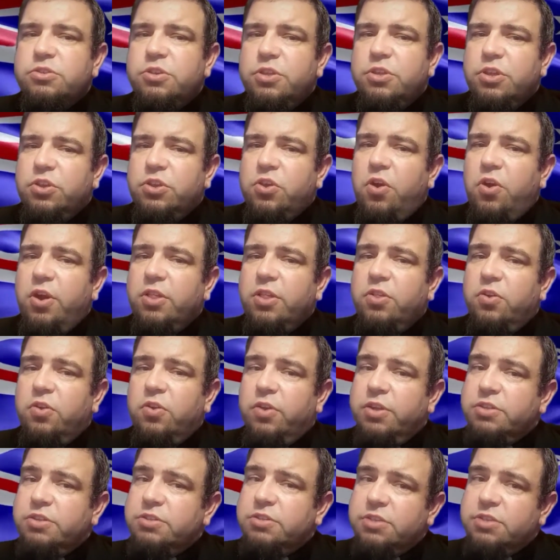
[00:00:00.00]
to the
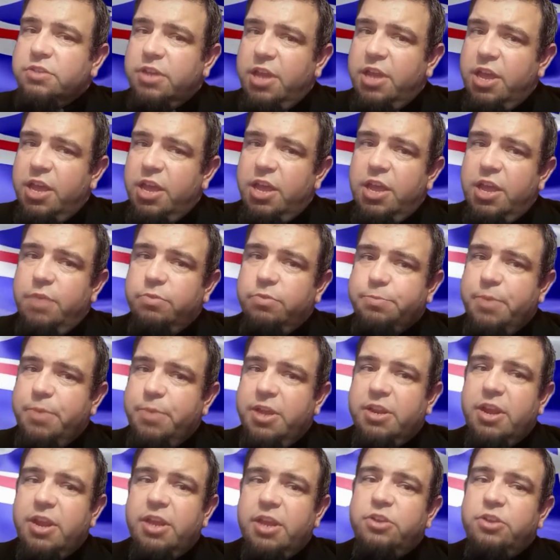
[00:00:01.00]
guidelines he was
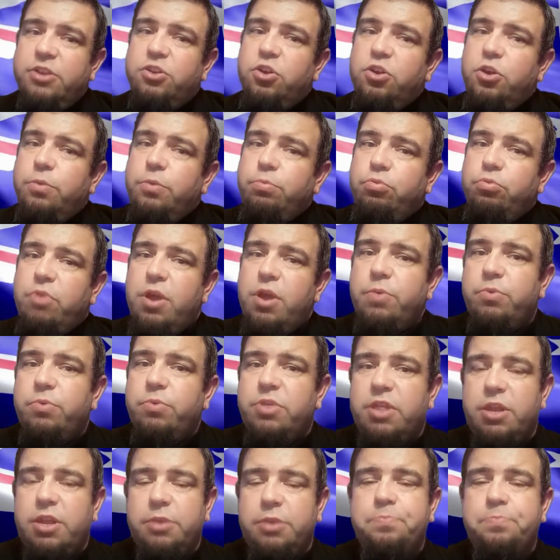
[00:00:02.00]
mandated to operate
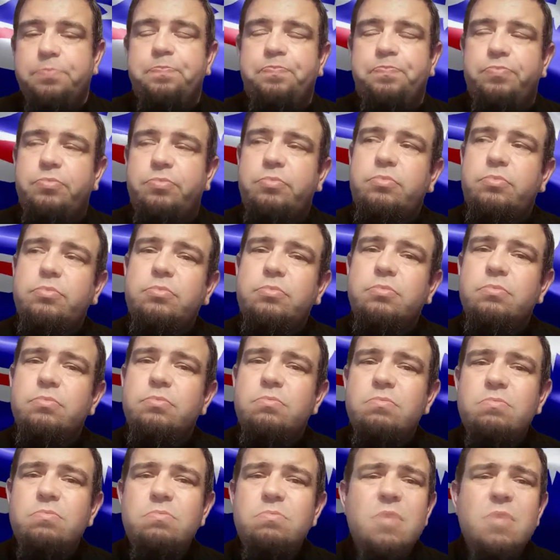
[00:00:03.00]
within.
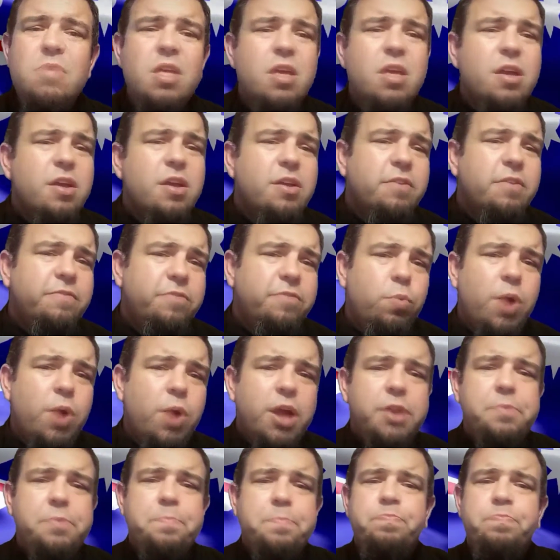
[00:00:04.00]
For
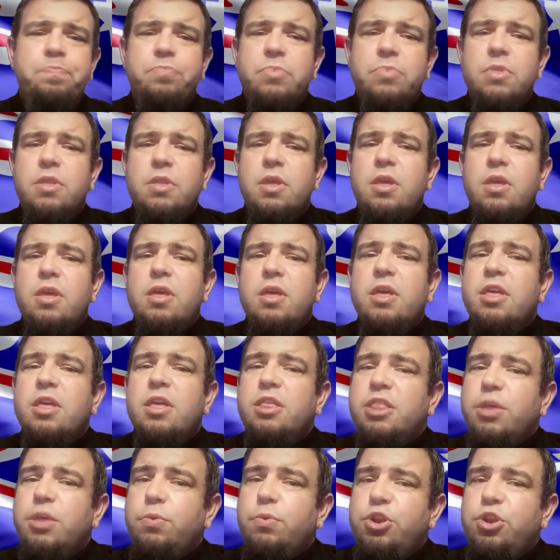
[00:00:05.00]
one,
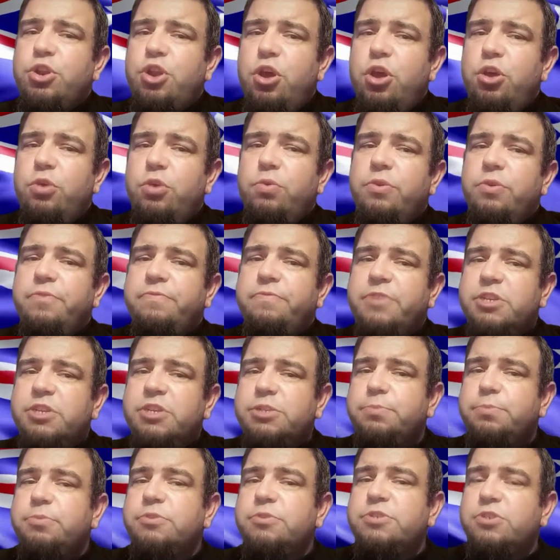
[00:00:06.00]
there were no
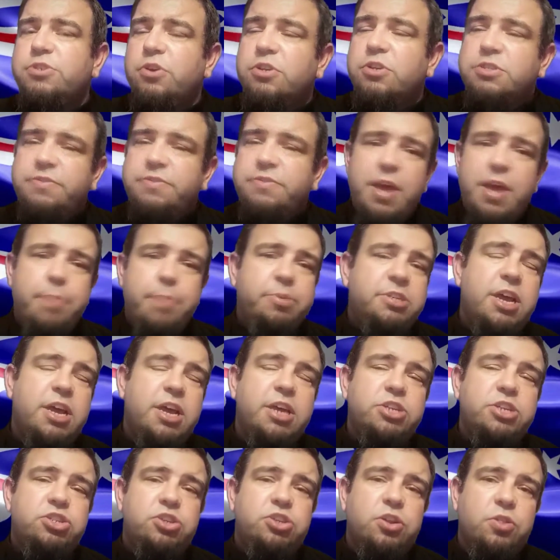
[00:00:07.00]
visible signs of
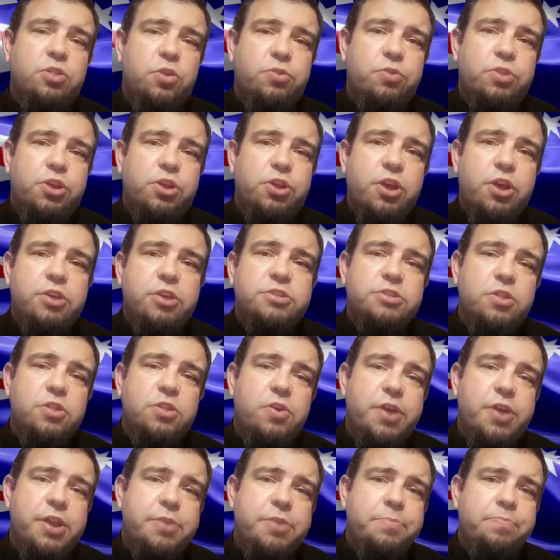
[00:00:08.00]
habitation along the
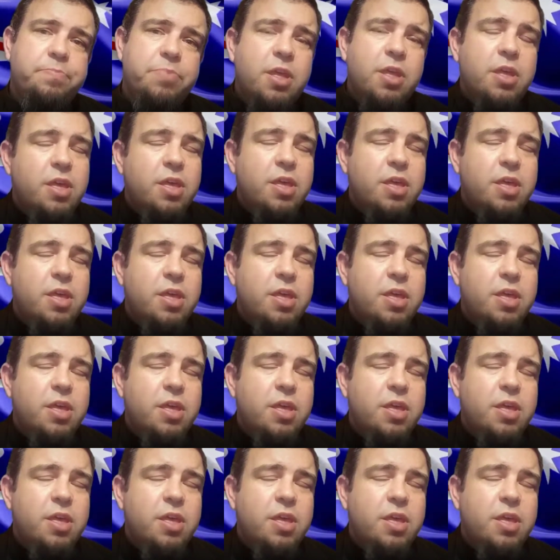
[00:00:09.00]
coastline.